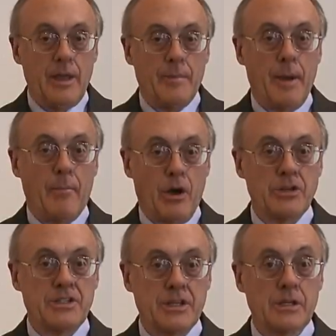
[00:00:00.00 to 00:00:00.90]
In my
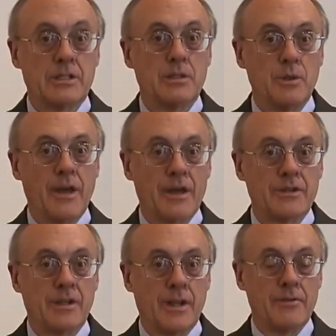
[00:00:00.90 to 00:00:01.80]
March 6,
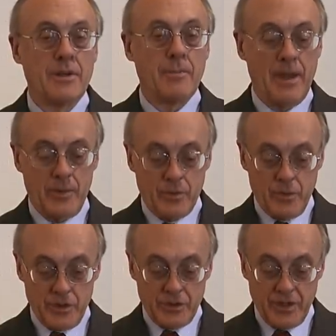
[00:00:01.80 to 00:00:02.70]
2011 debate
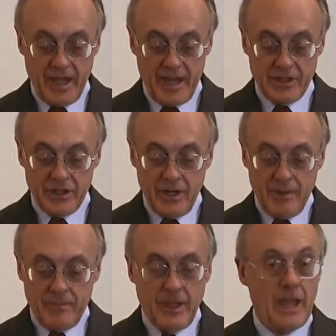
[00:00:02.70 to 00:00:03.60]
with Richard Gage,
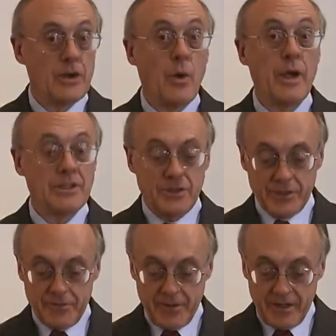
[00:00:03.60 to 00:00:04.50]
he had no
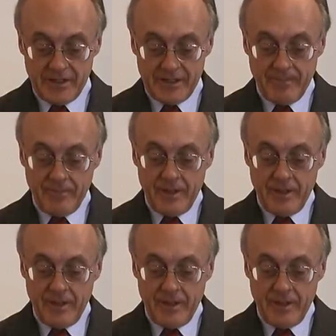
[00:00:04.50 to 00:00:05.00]
answers for these.